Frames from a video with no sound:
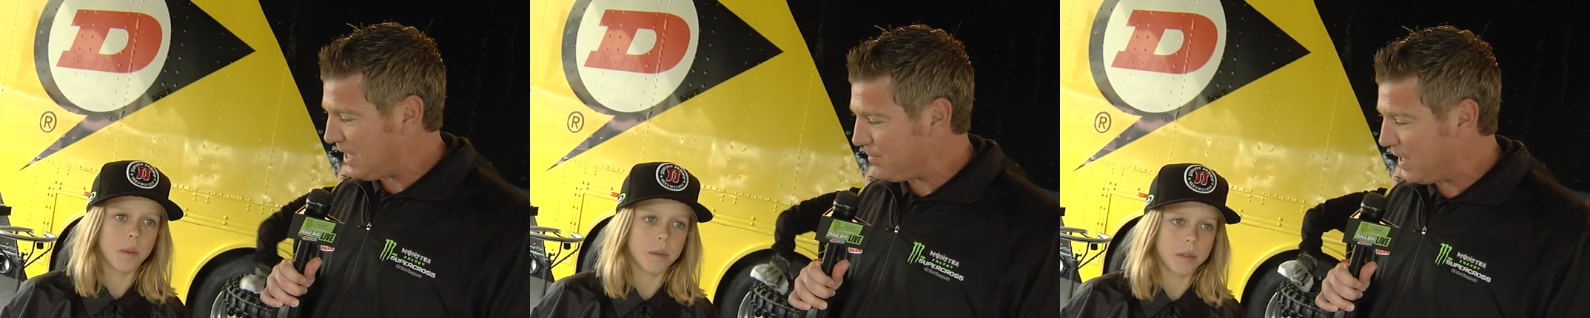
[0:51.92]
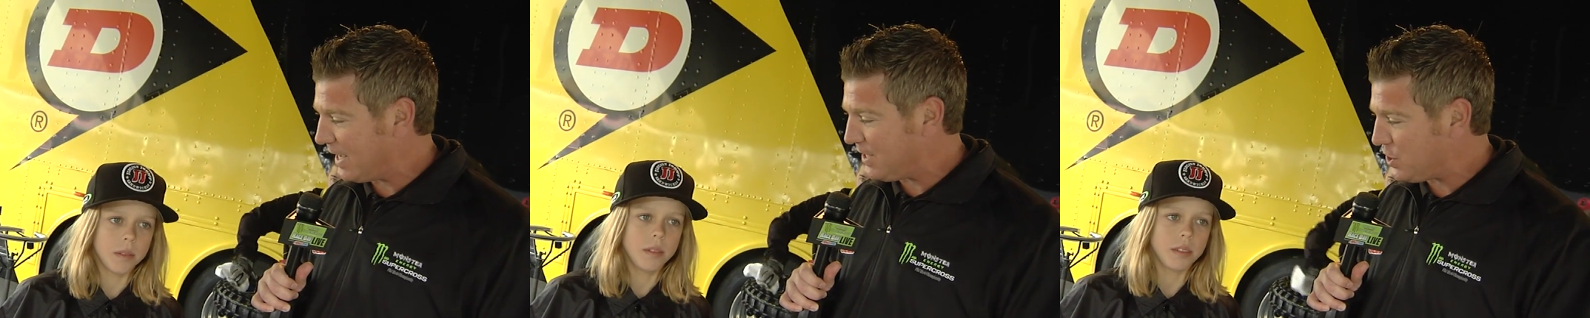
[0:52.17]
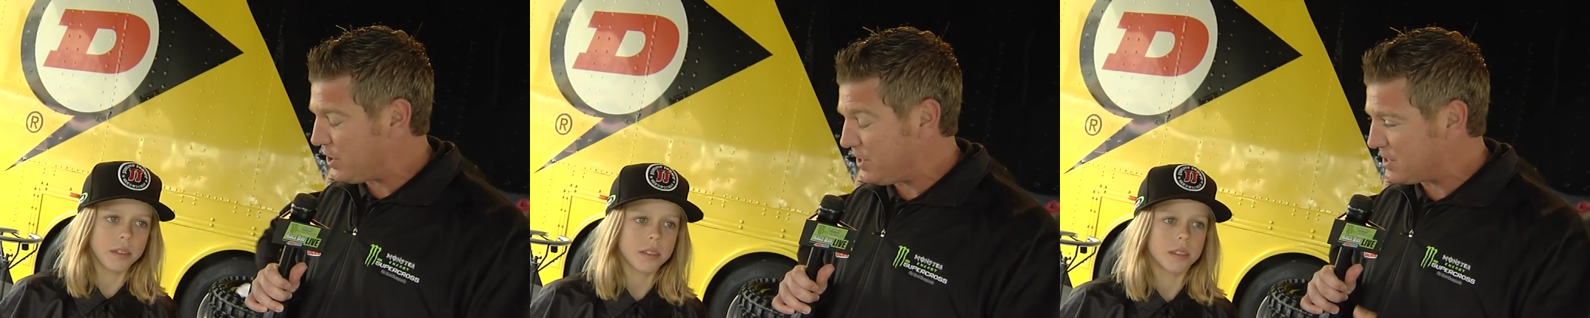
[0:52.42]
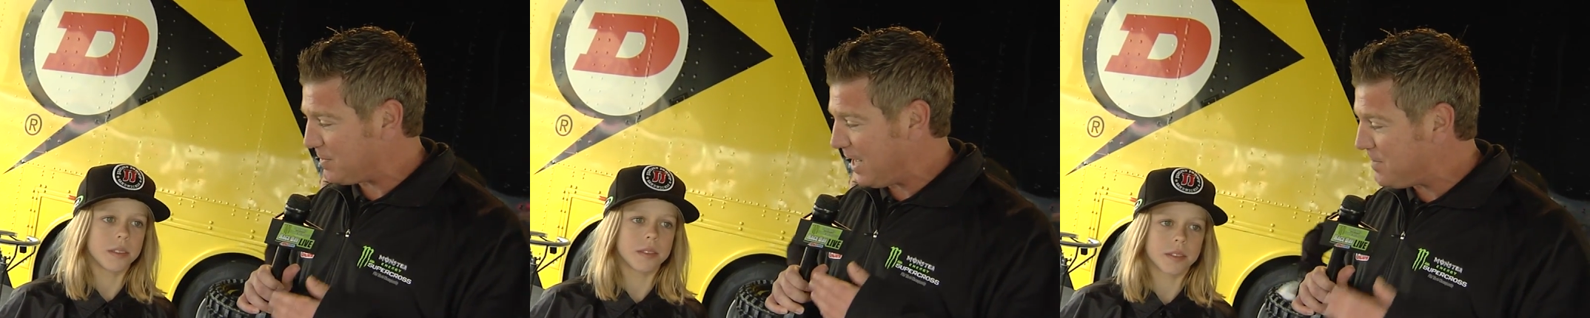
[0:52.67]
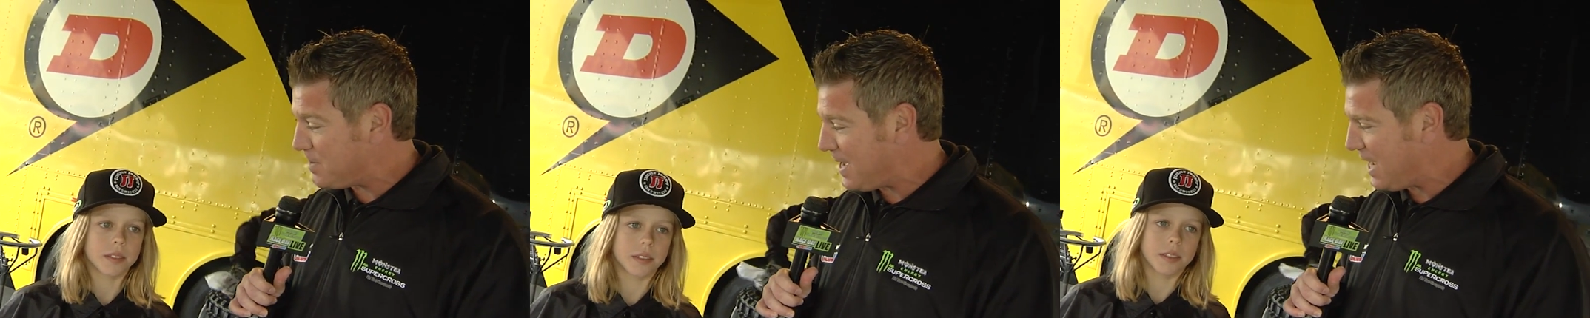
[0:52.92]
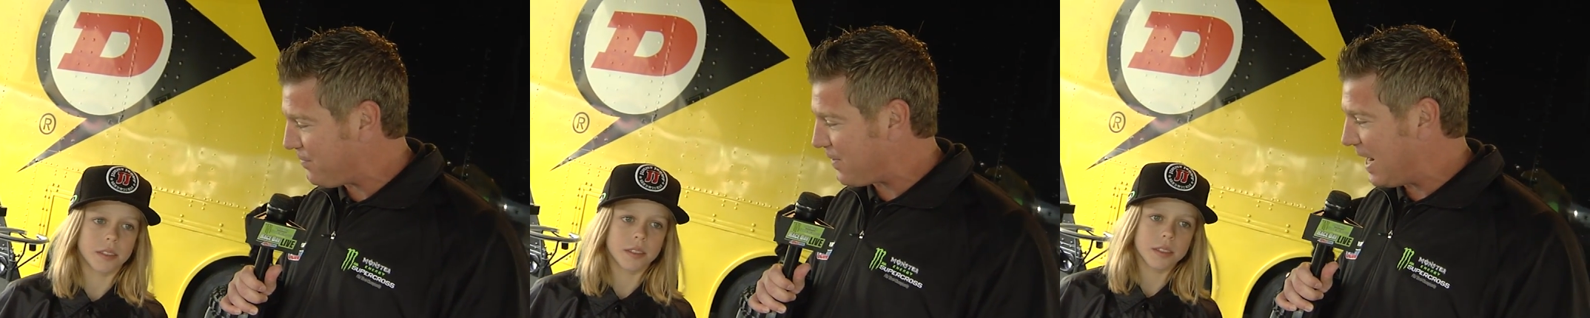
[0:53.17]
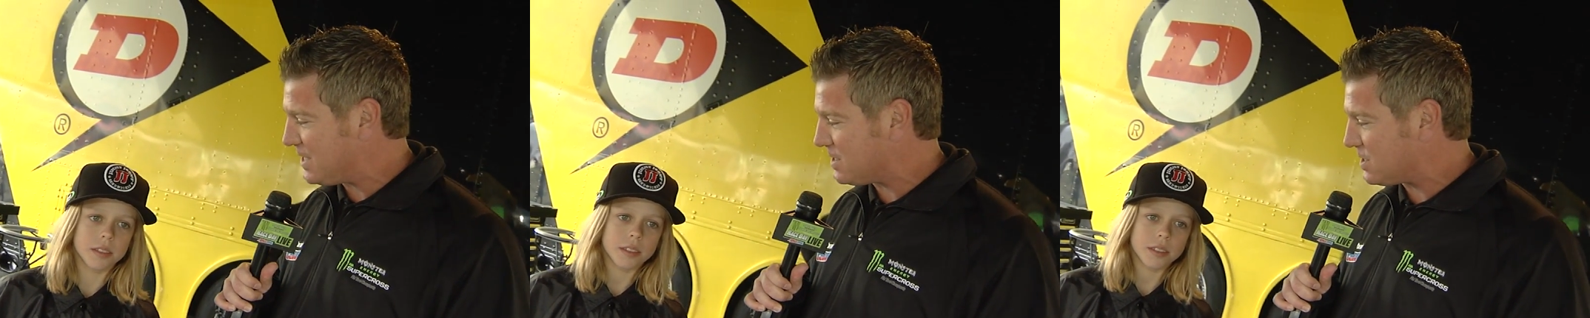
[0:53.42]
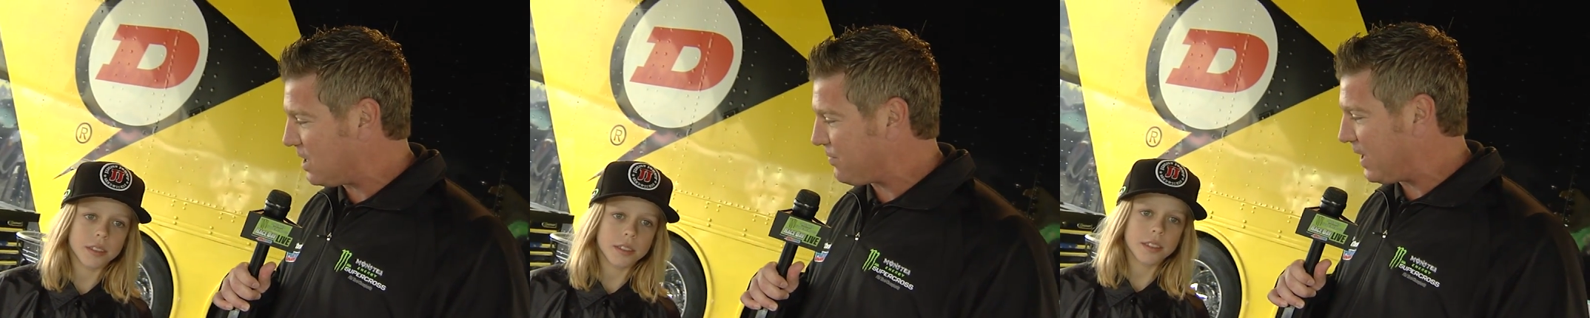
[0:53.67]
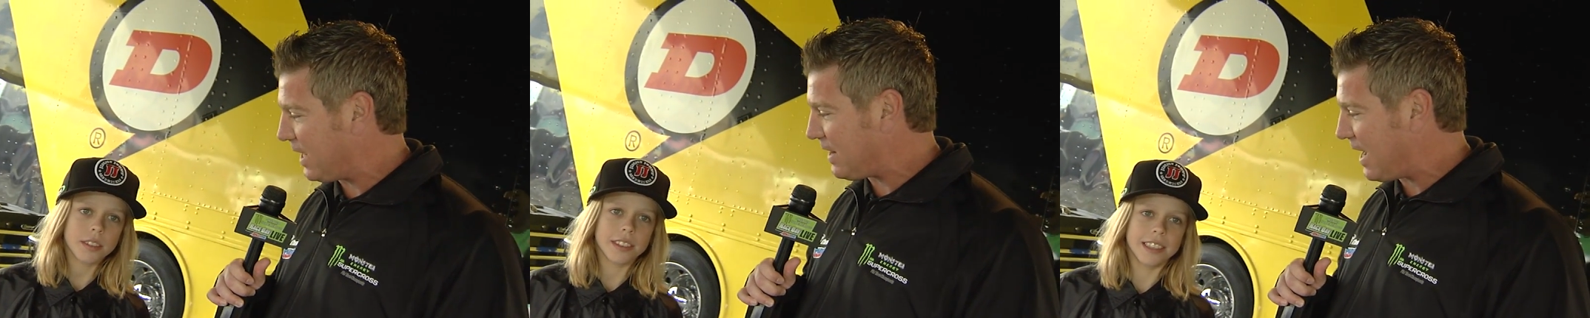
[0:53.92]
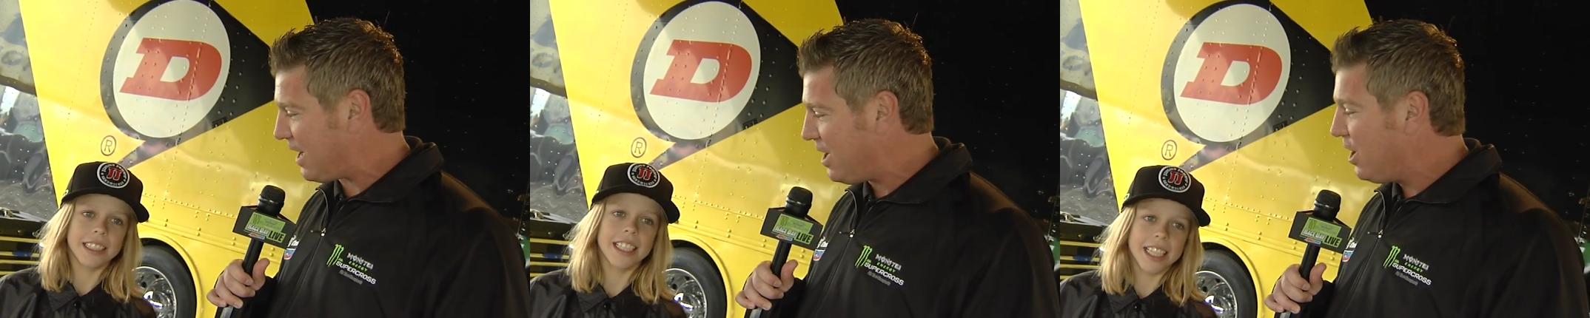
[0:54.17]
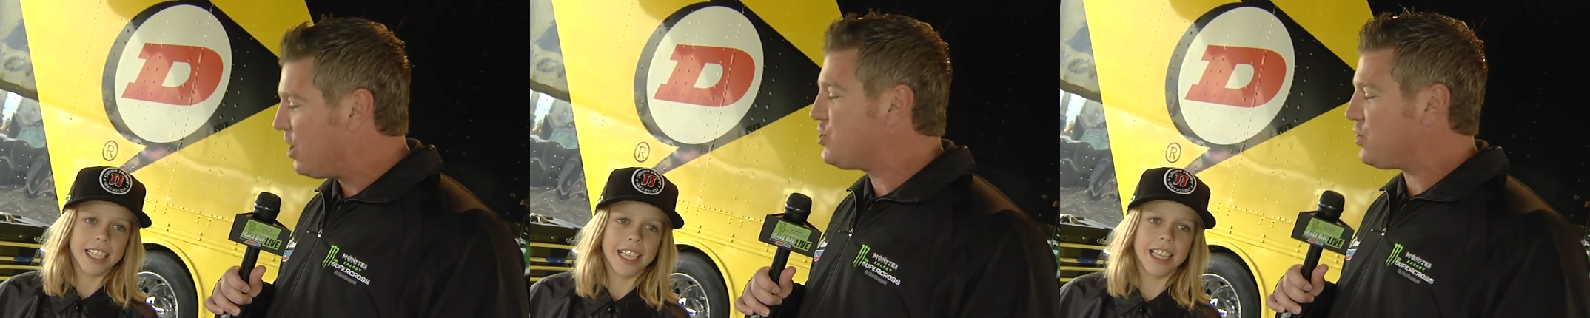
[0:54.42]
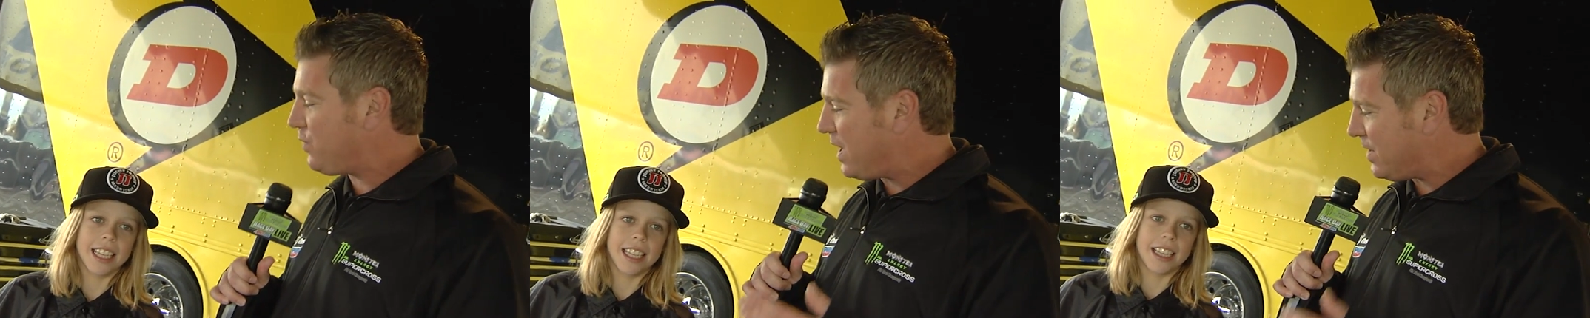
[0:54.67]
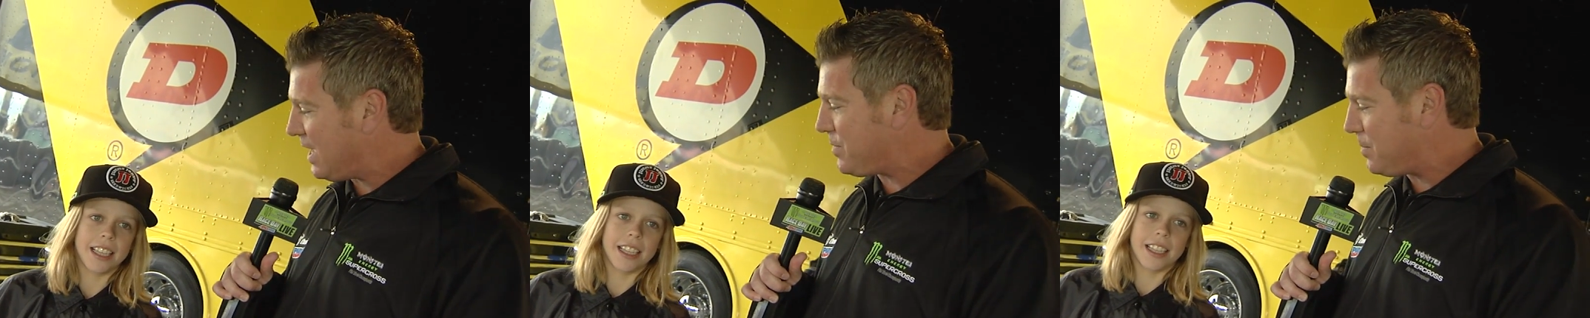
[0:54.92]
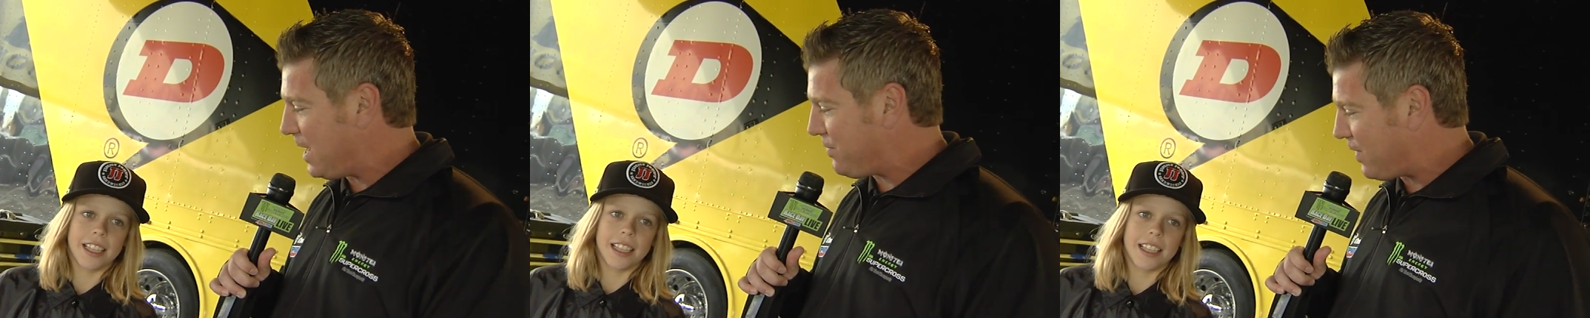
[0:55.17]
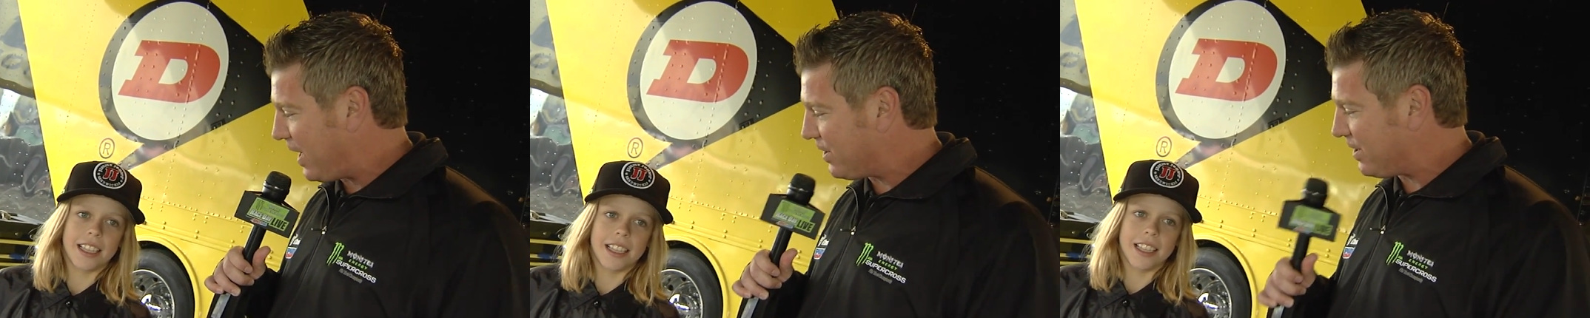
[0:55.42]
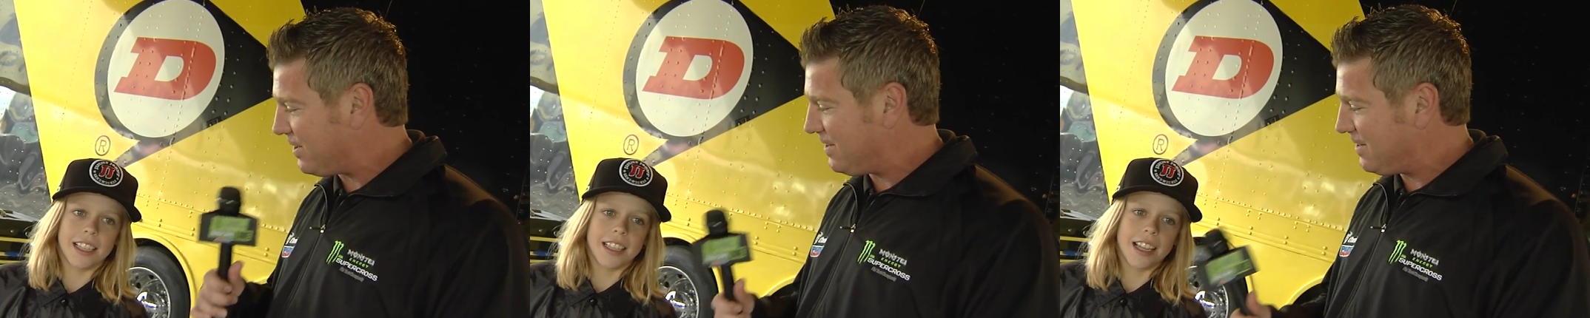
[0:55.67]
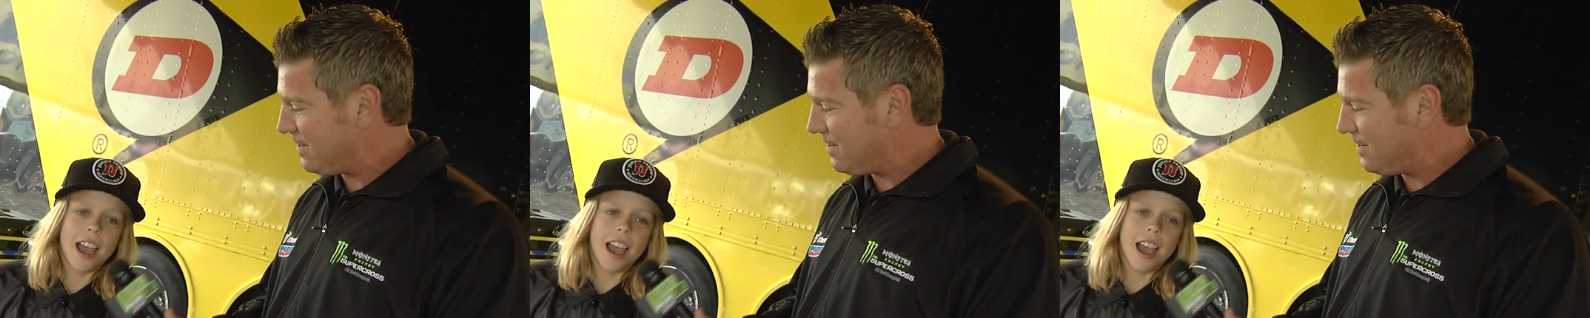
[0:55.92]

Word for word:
Speaker 1: team. They get you to do some MMA fights and stuff like that. Who's your favorite MMA fighter?